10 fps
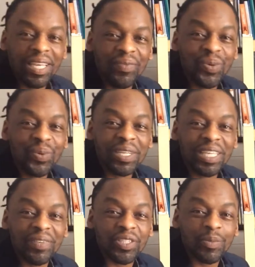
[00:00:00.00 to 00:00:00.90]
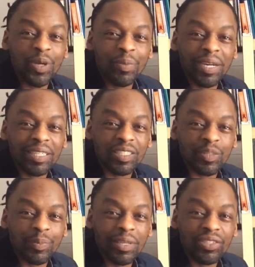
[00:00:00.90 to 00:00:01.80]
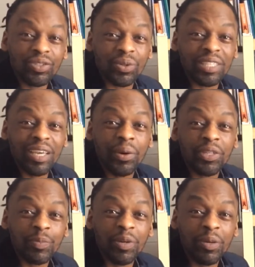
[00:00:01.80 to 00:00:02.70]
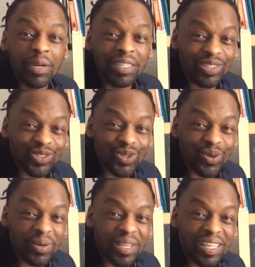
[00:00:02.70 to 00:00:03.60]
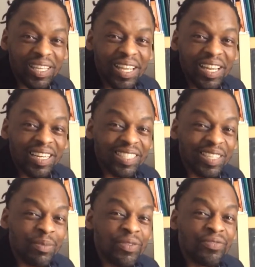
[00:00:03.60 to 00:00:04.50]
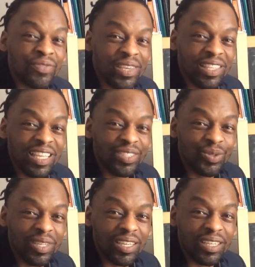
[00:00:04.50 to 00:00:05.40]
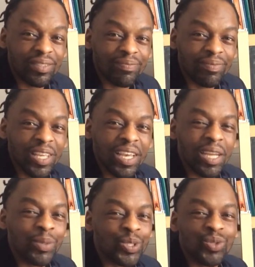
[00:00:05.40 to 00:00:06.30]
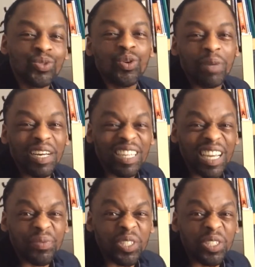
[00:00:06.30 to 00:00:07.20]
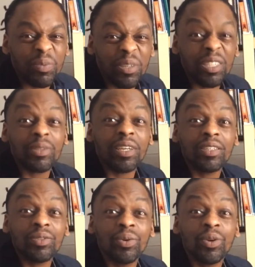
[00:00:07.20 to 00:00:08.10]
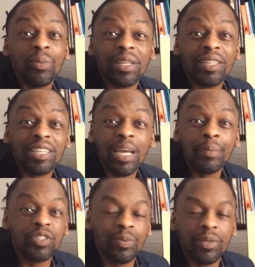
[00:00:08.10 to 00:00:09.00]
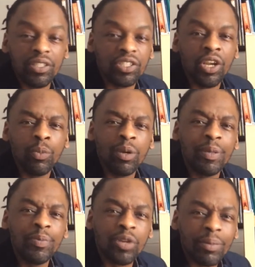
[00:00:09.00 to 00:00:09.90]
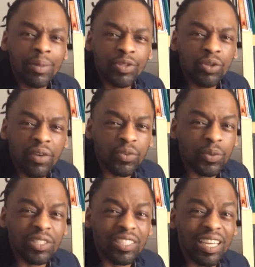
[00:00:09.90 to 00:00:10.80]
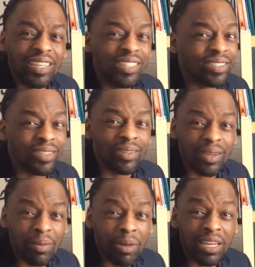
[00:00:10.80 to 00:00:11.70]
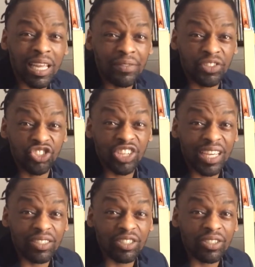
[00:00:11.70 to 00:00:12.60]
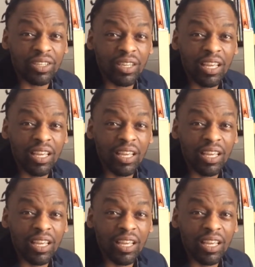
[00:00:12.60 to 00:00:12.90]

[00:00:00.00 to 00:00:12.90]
If you want to give a spellbinding speech or tell a spellbinding story, there's going to be three things you need. And I'm not just talking about an average speech. I'm trying to talk about the type of speech where people come up to you afterwards and say, listen, my life has changed.